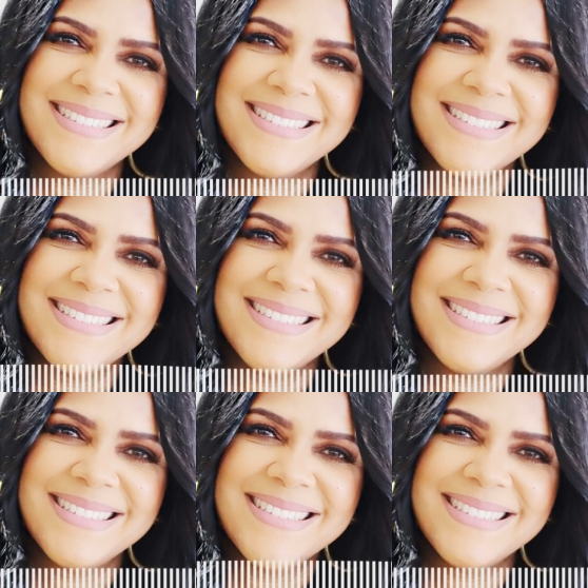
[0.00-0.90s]

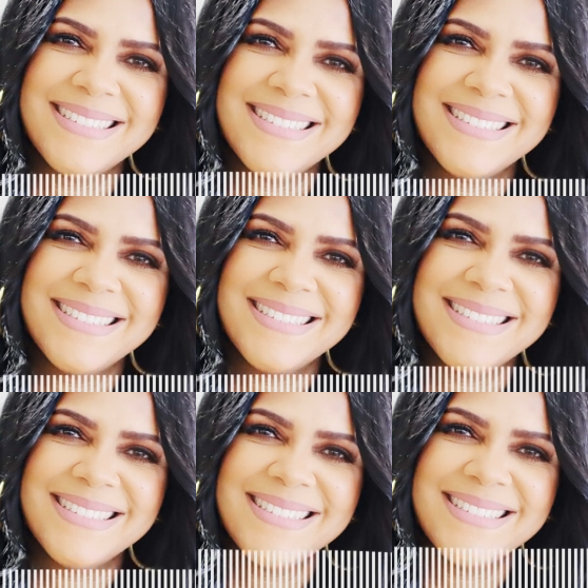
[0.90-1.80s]
oh gosh it,
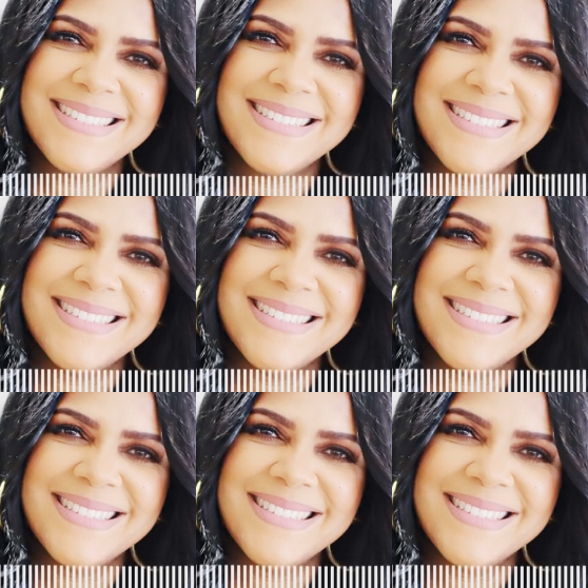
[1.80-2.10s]
it,